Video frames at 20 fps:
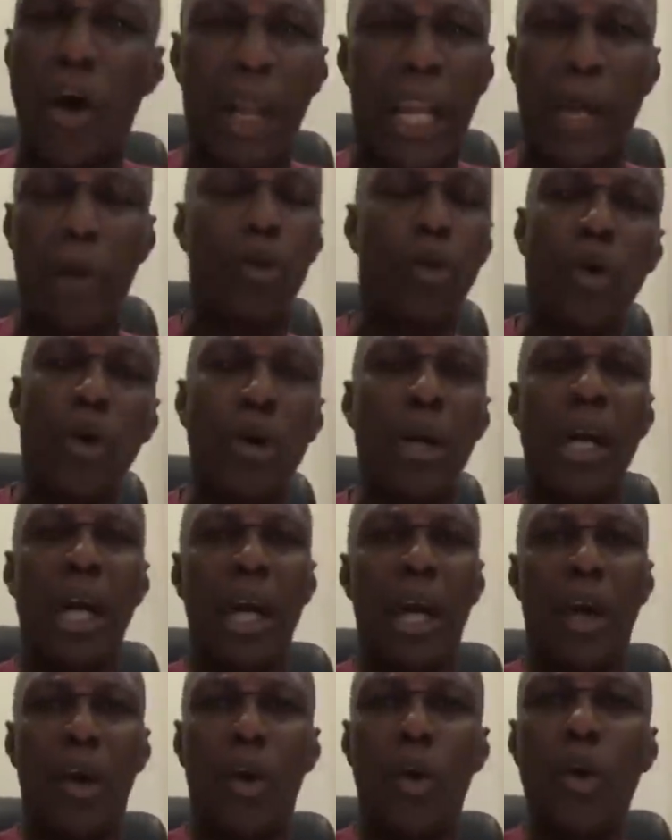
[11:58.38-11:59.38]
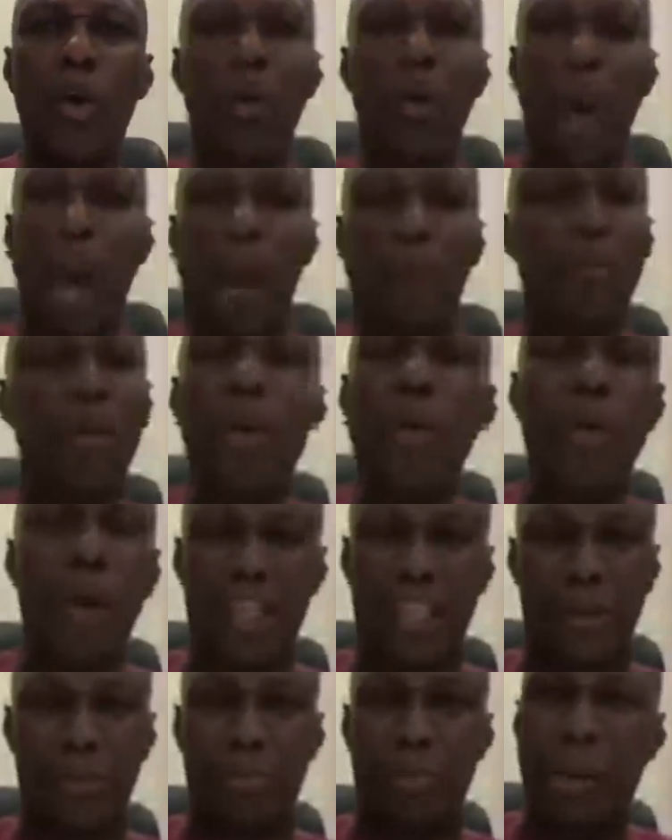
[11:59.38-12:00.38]
only who who who
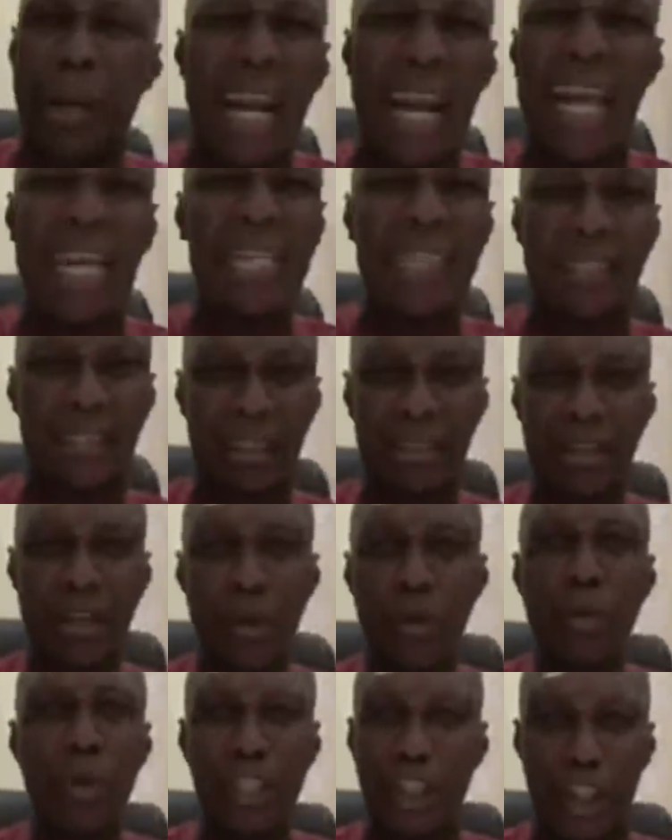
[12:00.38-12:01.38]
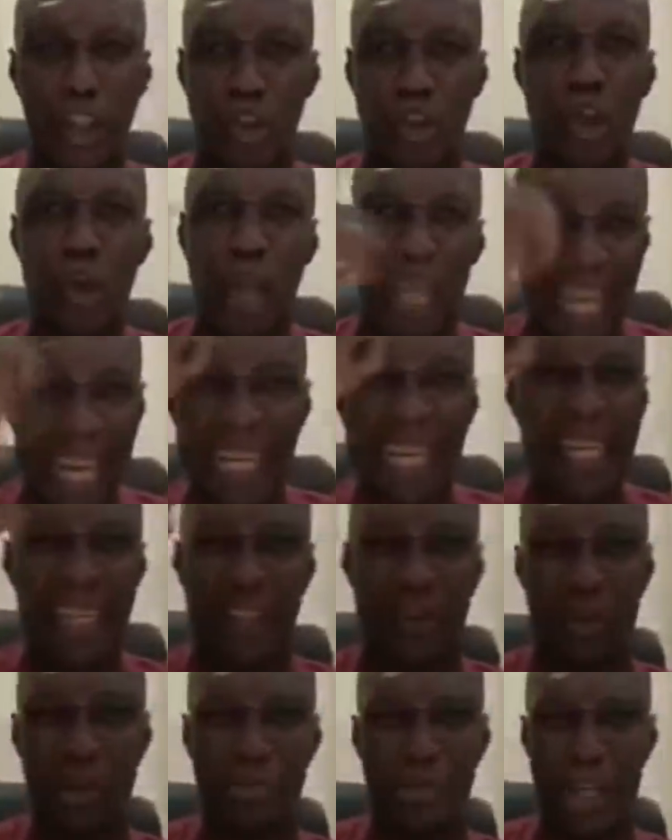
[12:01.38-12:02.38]
was plagued with stroke in the
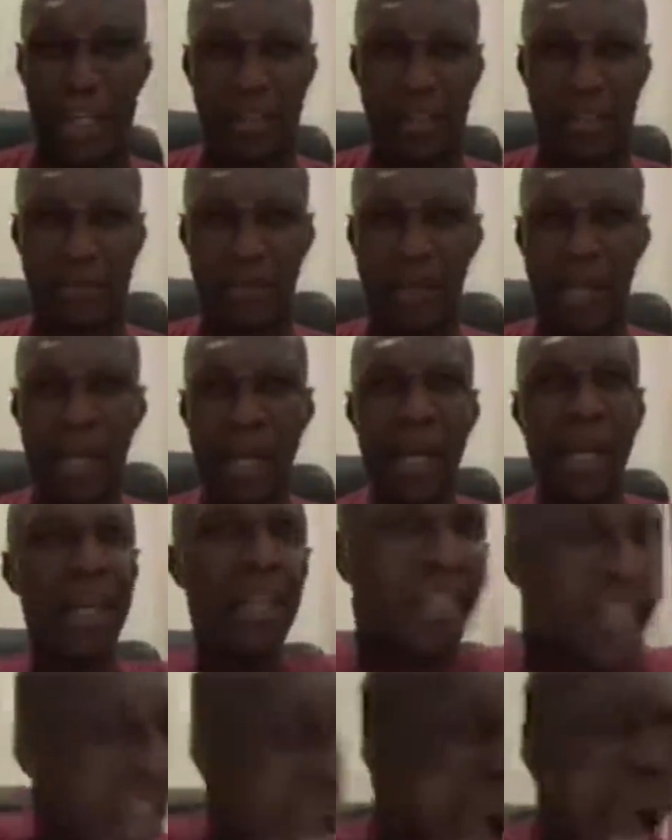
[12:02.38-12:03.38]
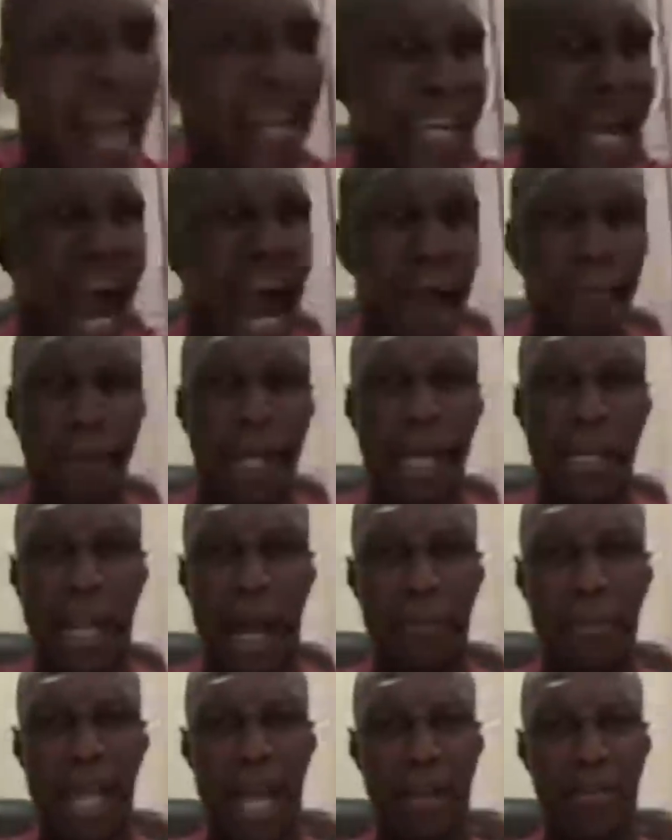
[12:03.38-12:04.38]
scriptures.
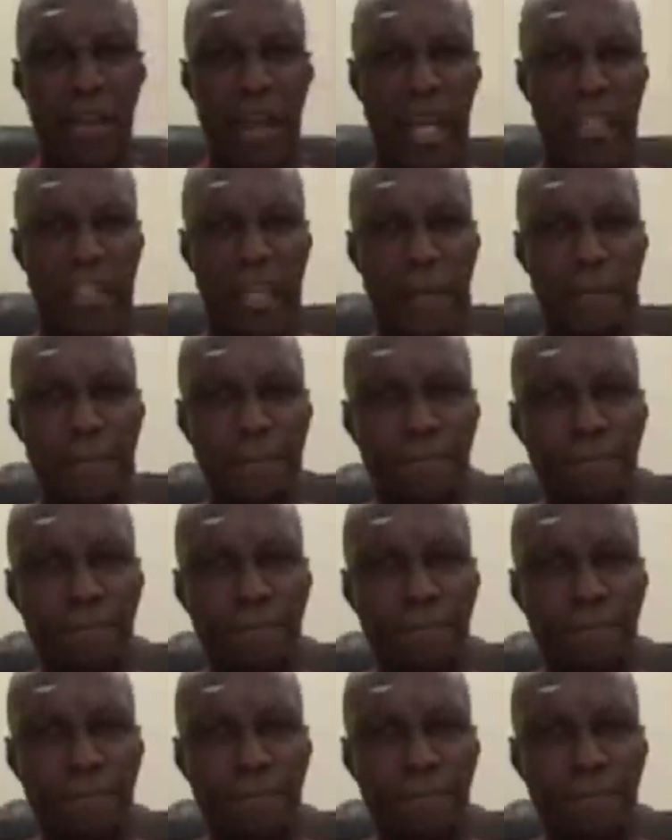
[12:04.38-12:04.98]
a